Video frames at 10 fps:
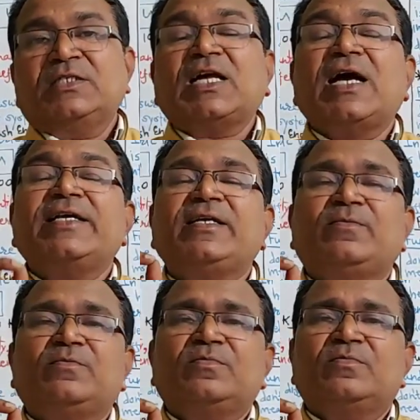
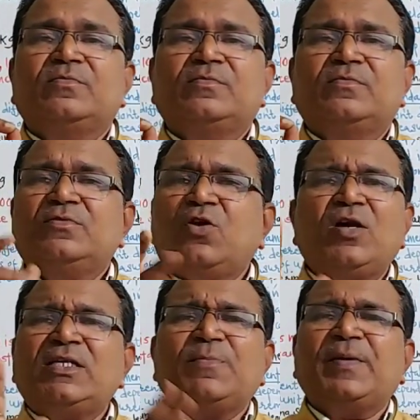Time
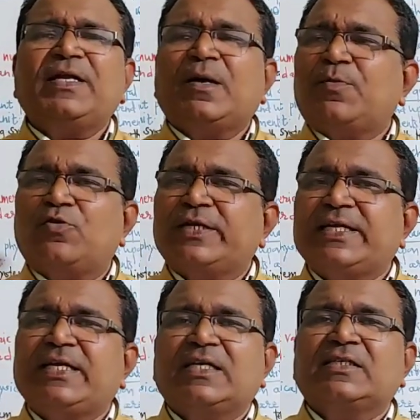not depend upon
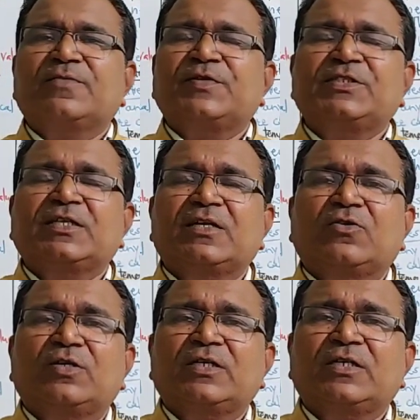any other physical
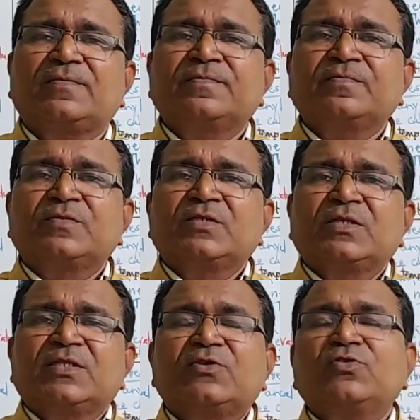quantity.
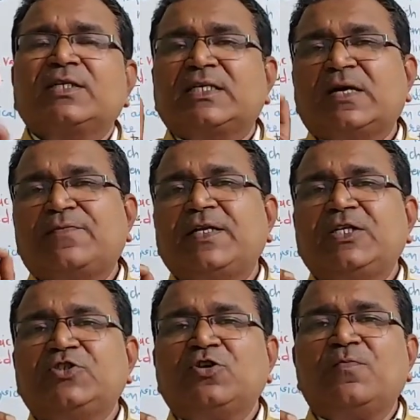So the
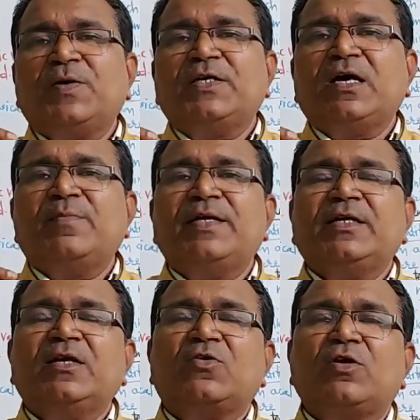definition of
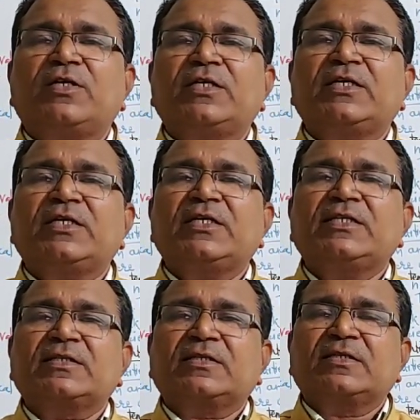fundamental quantity
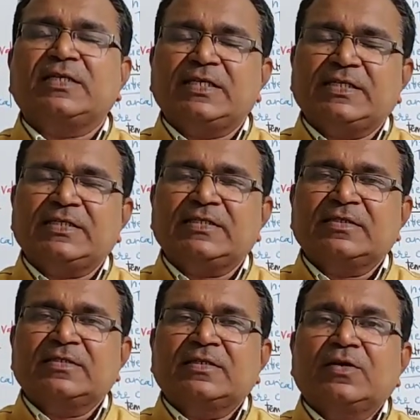is
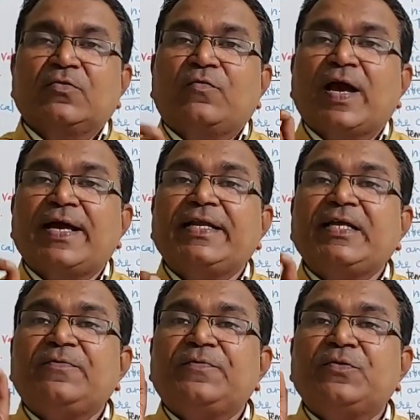
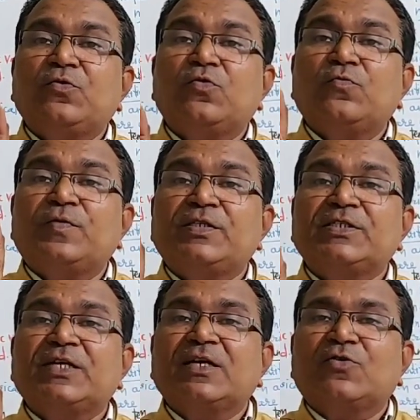very few
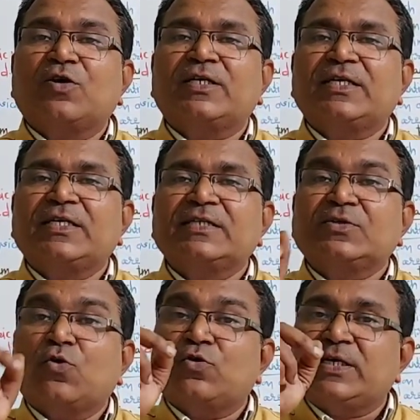physical
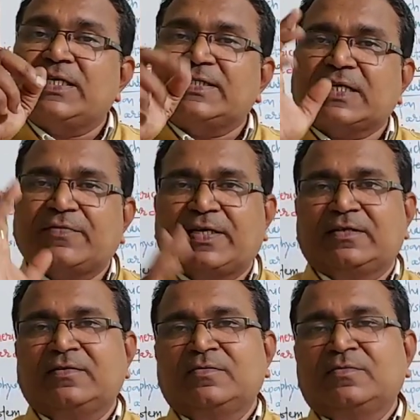quantities, only
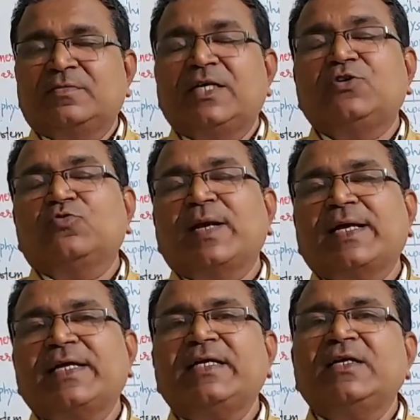7, into
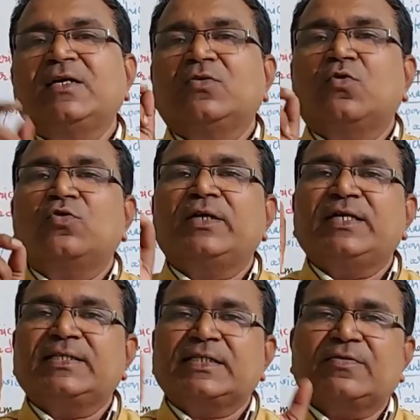bracket
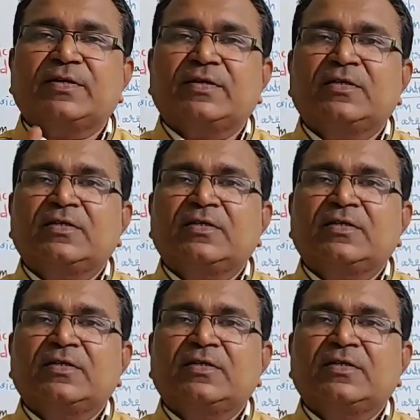only 7,